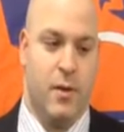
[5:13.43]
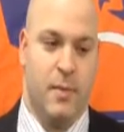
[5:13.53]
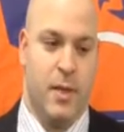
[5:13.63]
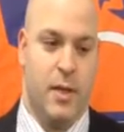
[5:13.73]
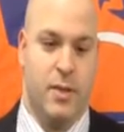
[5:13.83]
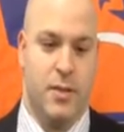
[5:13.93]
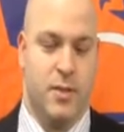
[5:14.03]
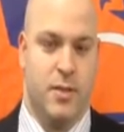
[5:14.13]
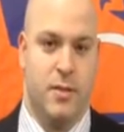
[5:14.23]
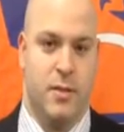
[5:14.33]
mean, he's
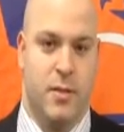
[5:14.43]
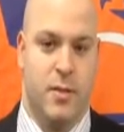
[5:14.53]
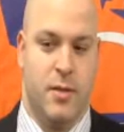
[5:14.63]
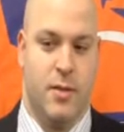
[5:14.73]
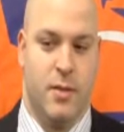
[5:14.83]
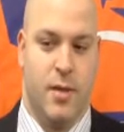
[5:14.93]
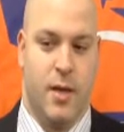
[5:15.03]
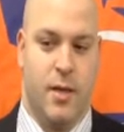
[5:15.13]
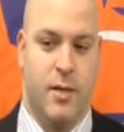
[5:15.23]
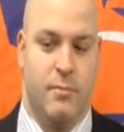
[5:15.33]
just he
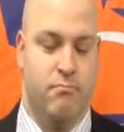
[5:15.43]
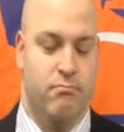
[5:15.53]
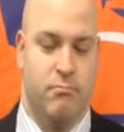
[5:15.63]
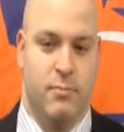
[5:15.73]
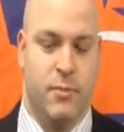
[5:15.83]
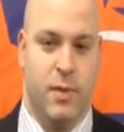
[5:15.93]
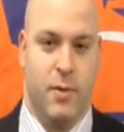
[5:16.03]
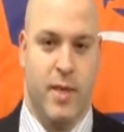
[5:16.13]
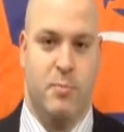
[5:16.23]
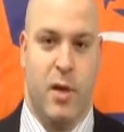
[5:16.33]
kind
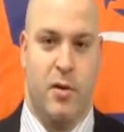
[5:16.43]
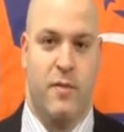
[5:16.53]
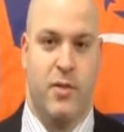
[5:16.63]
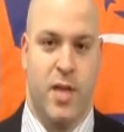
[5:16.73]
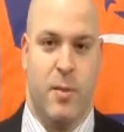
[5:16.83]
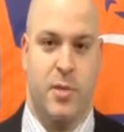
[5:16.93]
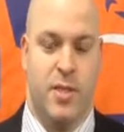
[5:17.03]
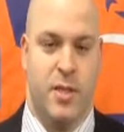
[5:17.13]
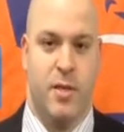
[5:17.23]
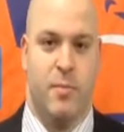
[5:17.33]
of gets better every time we
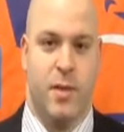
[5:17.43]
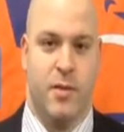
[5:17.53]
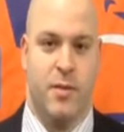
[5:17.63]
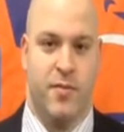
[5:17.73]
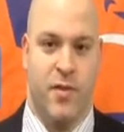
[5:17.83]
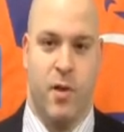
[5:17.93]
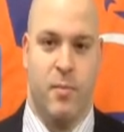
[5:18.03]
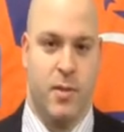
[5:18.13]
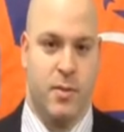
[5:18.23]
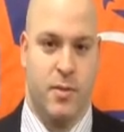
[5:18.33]
see him, and his
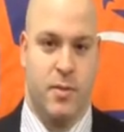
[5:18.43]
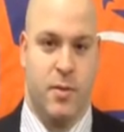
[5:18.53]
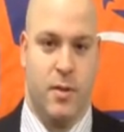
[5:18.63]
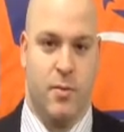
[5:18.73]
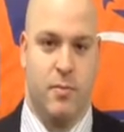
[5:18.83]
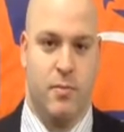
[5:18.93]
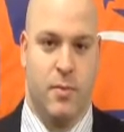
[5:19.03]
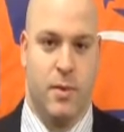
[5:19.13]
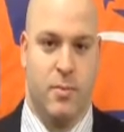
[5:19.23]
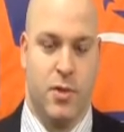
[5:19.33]
development's
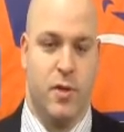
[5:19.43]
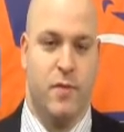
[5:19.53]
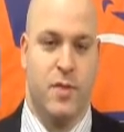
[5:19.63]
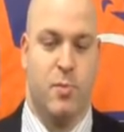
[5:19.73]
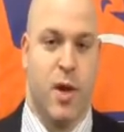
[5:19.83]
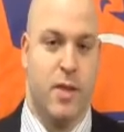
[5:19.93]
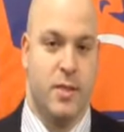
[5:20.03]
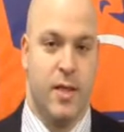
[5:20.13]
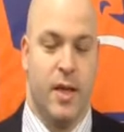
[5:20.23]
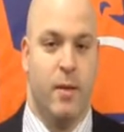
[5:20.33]
I'm sure even
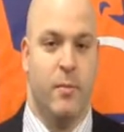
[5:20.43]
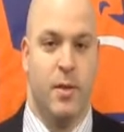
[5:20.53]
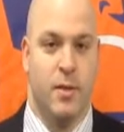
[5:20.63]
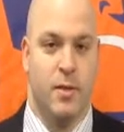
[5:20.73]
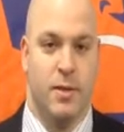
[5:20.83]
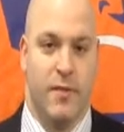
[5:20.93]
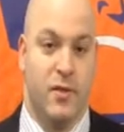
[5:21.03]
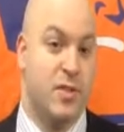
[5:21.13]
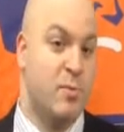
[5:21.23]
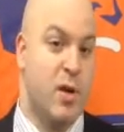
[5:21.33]
surprising to him.
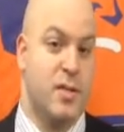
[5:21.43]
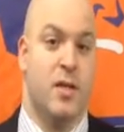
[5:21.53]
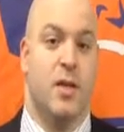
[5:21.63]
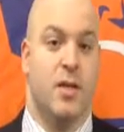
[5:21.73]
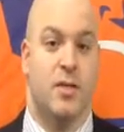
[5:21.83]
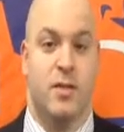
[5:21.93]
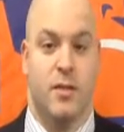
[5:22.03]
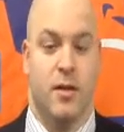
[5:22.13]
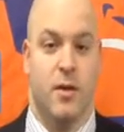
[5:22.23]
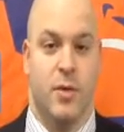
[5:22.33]
Definitely surprising to us.
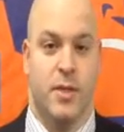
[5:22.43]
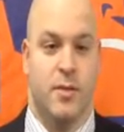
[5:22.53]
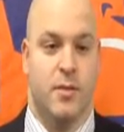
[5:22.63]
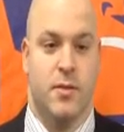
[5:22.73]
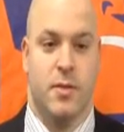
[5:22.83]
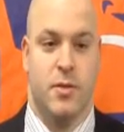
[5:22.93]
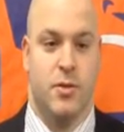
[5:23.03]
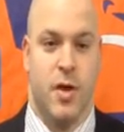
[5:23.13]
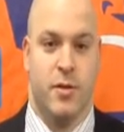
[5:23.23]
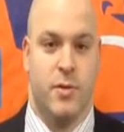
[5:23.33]
The
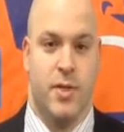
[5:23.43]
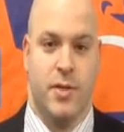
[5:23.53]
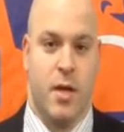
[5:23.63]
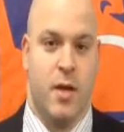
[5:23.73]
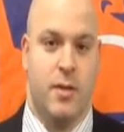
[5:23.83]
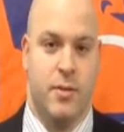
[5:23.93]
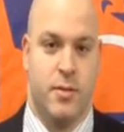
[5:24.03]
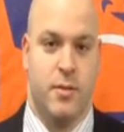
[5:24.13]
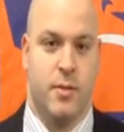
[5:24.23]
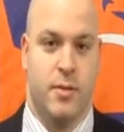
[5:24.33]
trajectory he's on
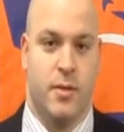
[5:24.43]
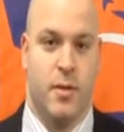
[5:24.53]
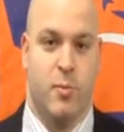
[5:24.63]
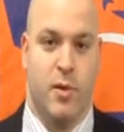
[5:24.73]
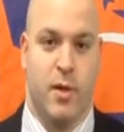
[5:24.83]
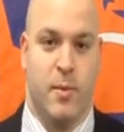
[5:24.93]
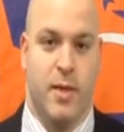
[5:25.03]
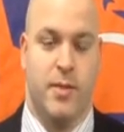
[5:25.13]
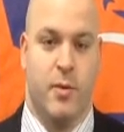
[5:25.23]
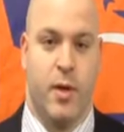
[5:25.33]
is pretty
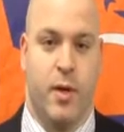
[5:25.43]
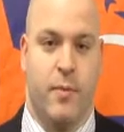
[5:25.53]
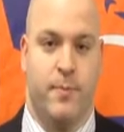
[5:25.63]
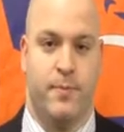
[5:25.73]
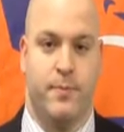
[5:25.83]
amazing right now.